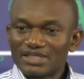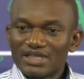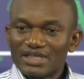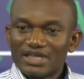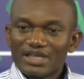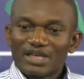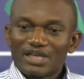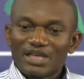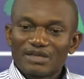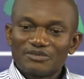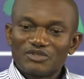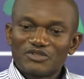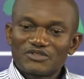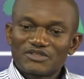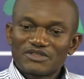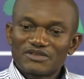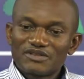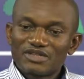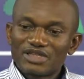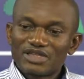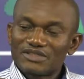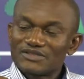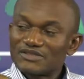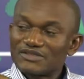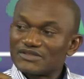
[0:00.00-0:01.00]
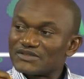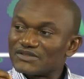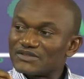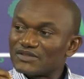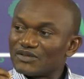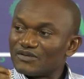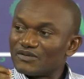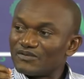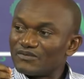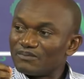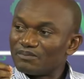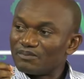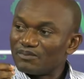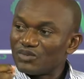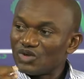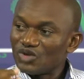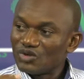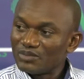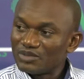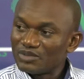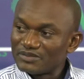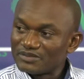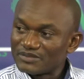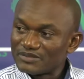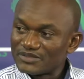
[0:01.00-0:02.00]
I'm using that to solve
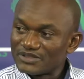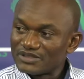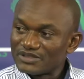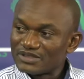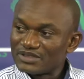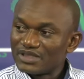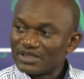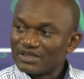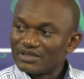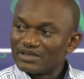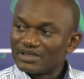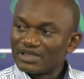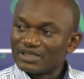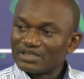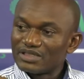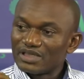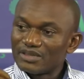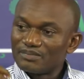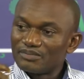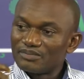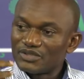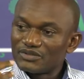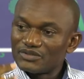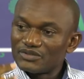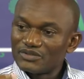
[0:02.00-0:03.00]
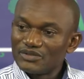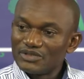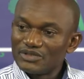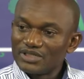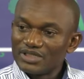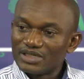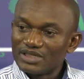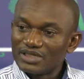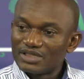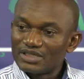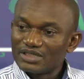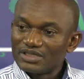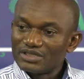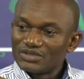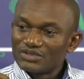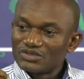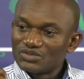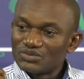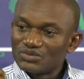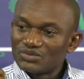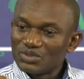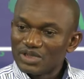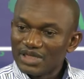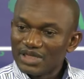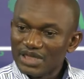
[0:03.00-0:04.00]
problems that are peculiar
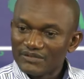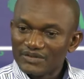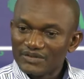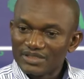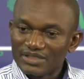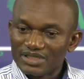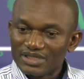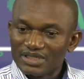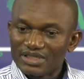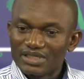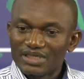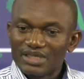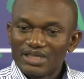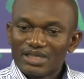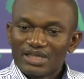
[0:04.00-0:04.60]
to Africa.